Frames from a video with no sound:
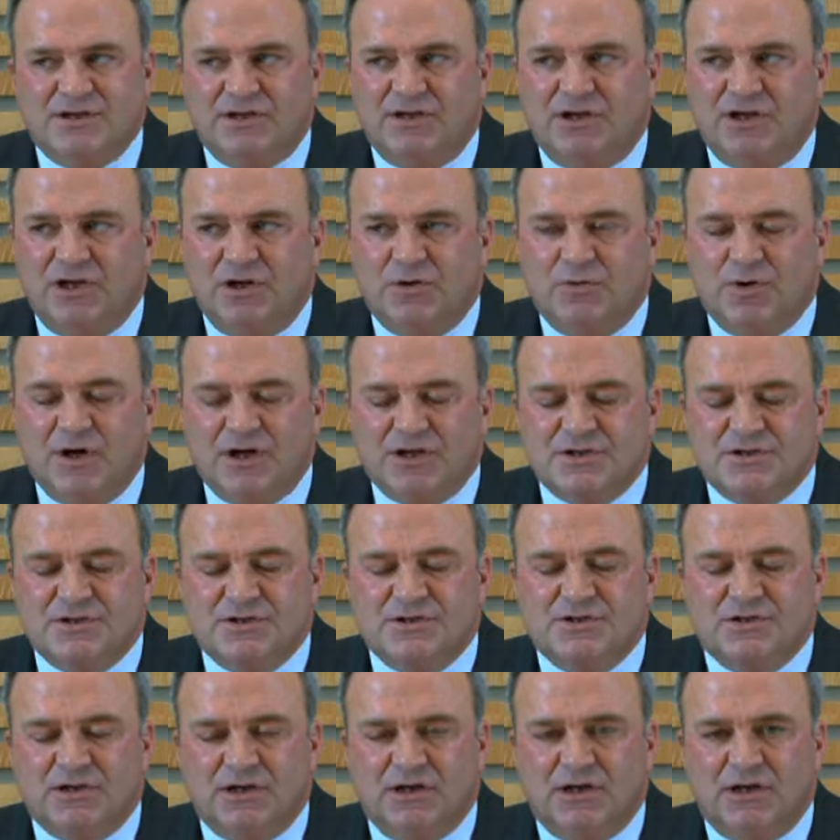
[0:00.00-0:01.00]
in the
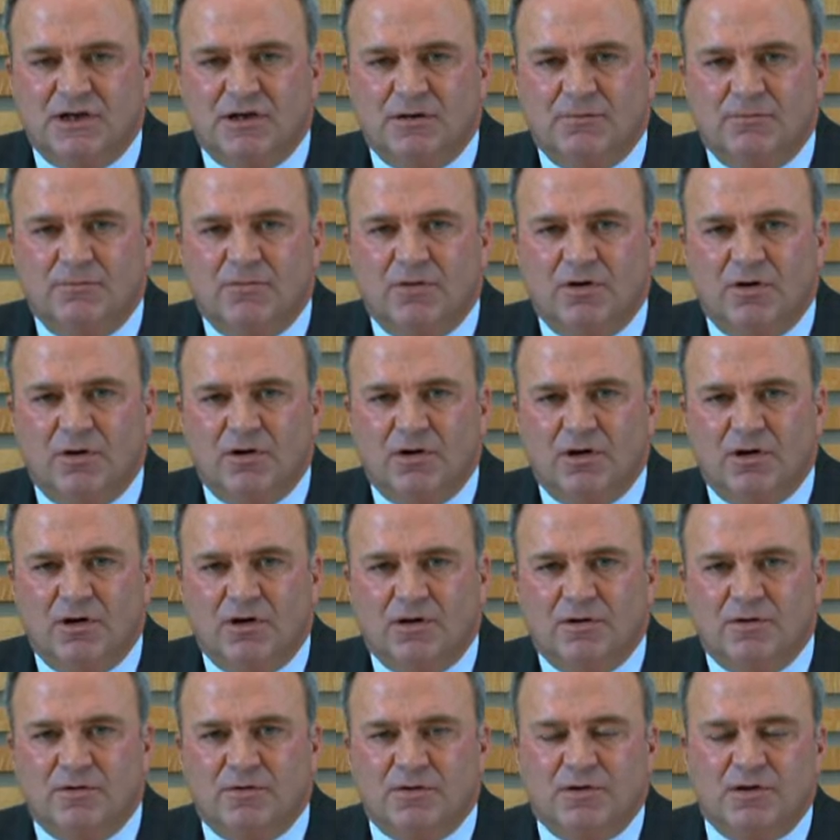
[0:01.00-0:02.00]
U.S.
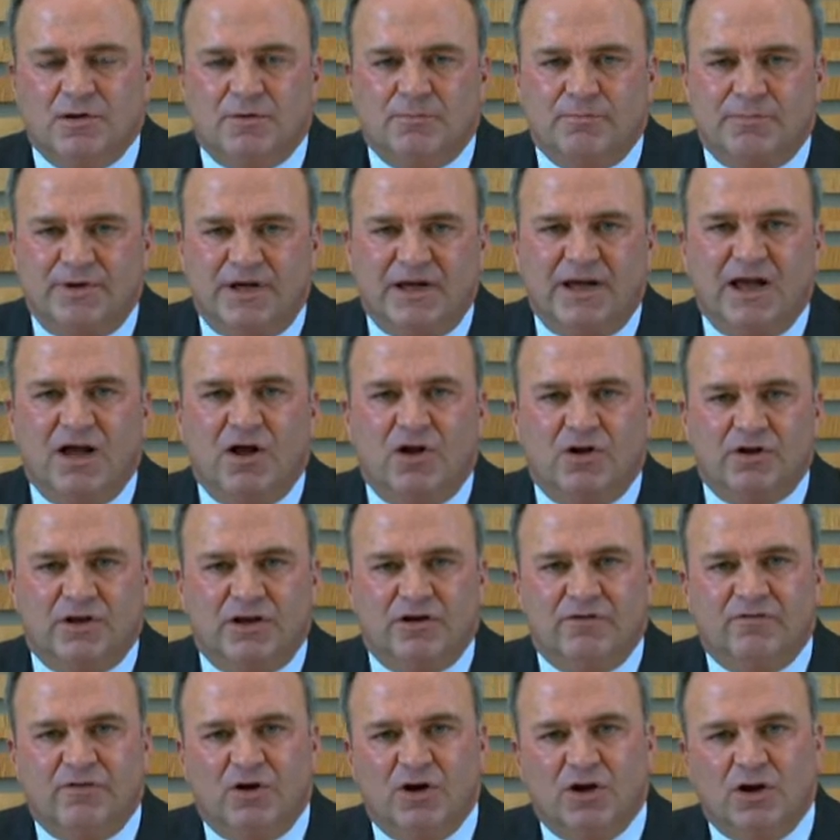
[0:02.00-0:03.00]
Being
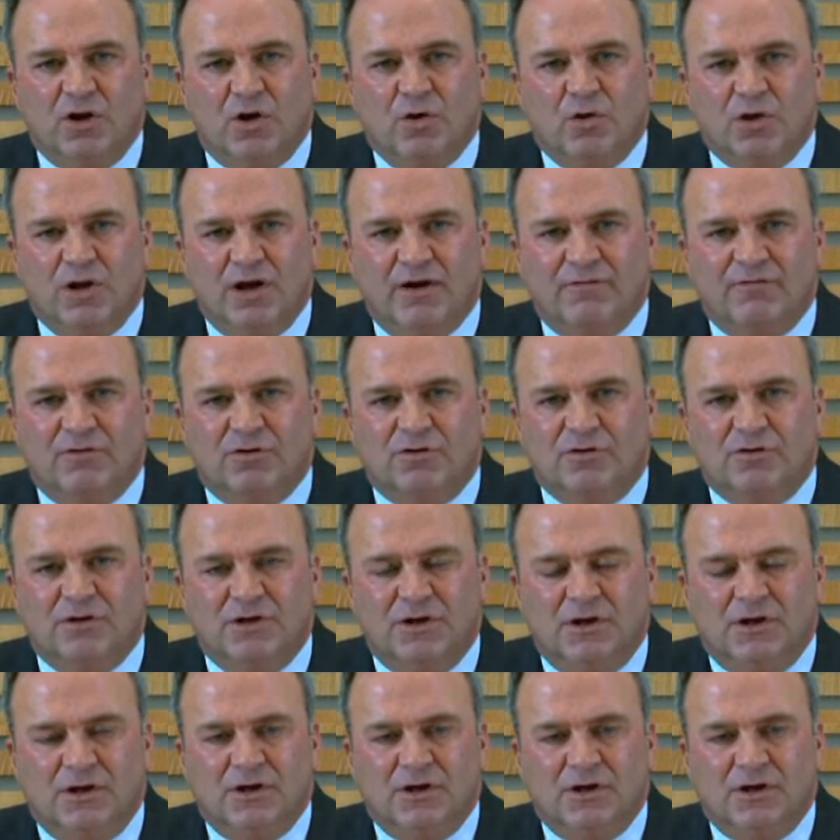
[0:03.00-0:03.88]
held at a very low level,